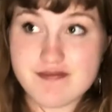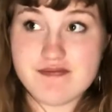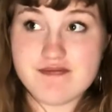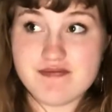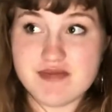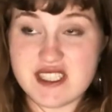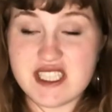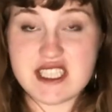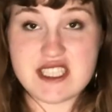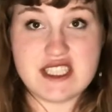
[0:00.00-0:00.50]

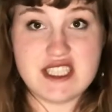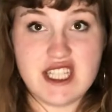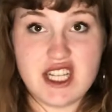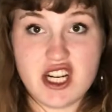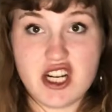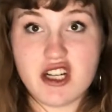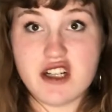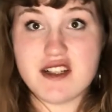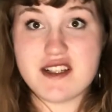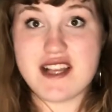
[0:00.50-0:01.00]
6
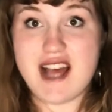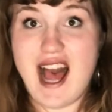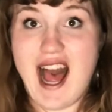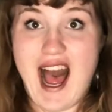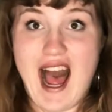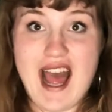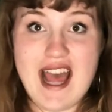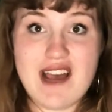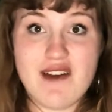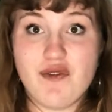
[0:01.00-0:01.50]
years,
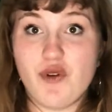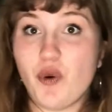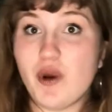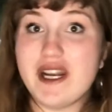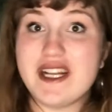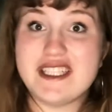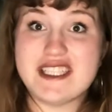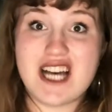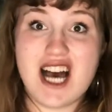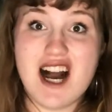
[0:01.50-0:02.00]
I
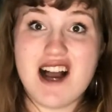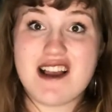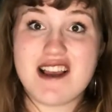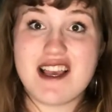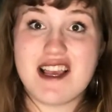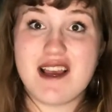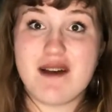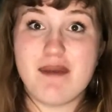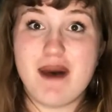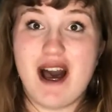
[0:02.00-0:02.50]
avoided
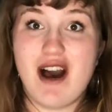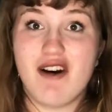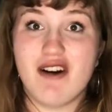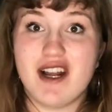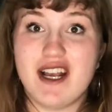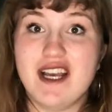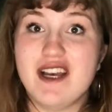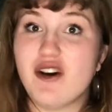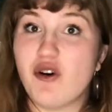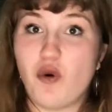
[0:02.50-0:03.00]
talking about
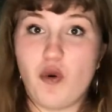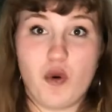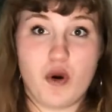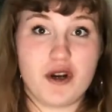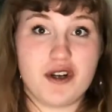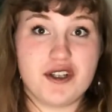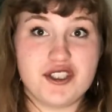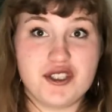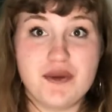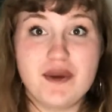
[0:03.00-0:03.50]
it
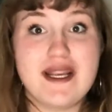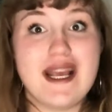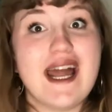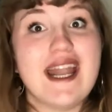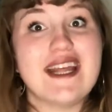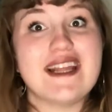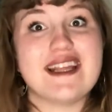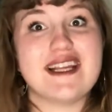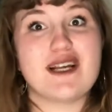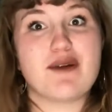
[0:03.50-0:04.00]
or doing
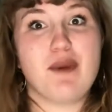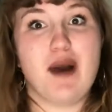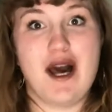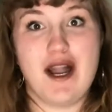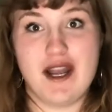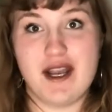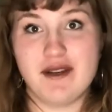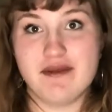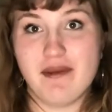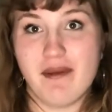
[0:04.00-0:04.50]
anything about
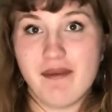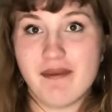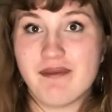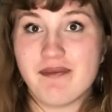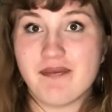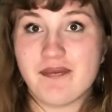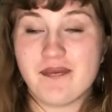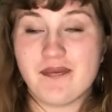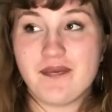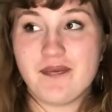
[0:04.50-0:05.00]
it,
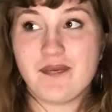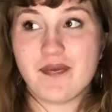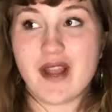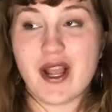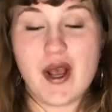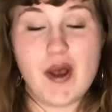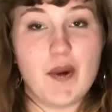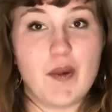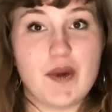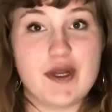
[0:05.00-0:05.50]

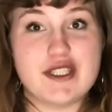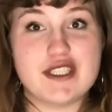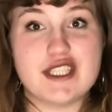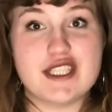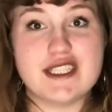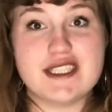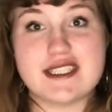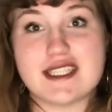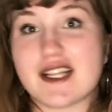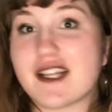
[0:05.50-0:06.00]
which
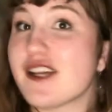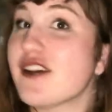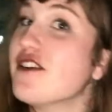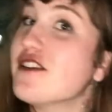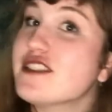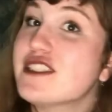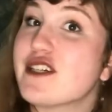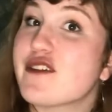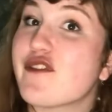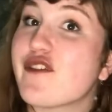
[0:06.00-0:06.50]
is a little
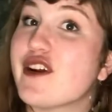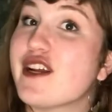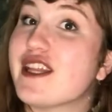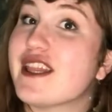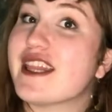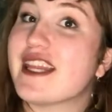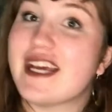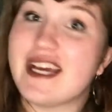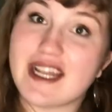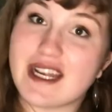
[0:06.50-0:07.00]

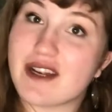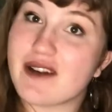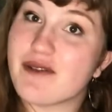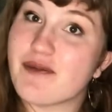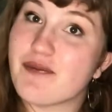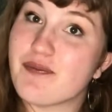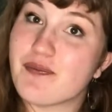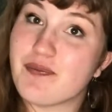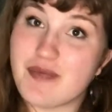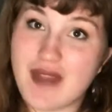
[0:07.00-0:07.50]
different
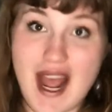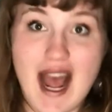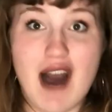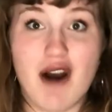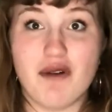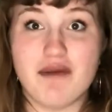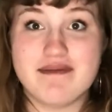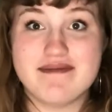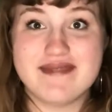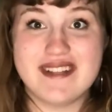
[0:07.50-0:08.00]
than
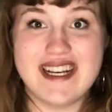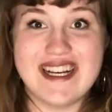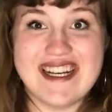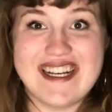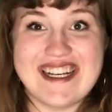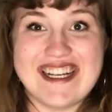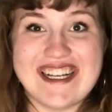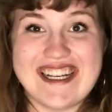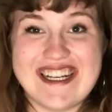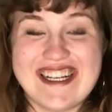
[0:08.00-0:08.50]
now.
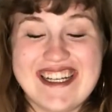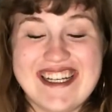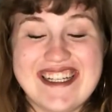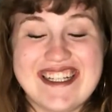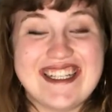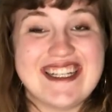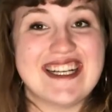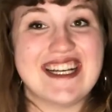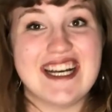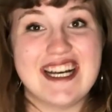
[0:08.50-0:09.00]

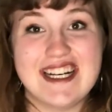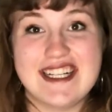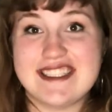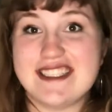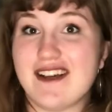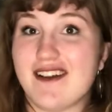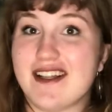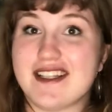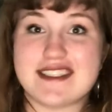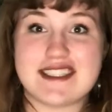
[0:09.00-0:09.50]

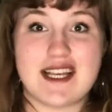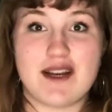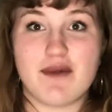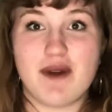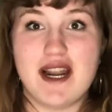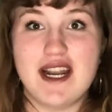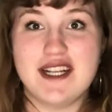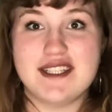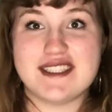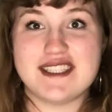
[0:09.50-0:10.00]
So let's get
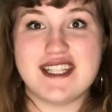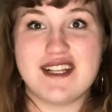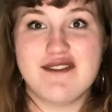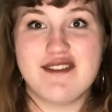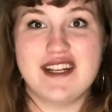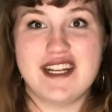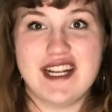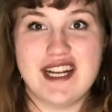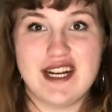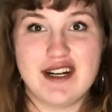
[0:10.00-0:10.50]
right into the
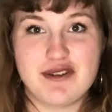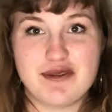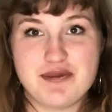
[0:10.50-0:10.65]
video.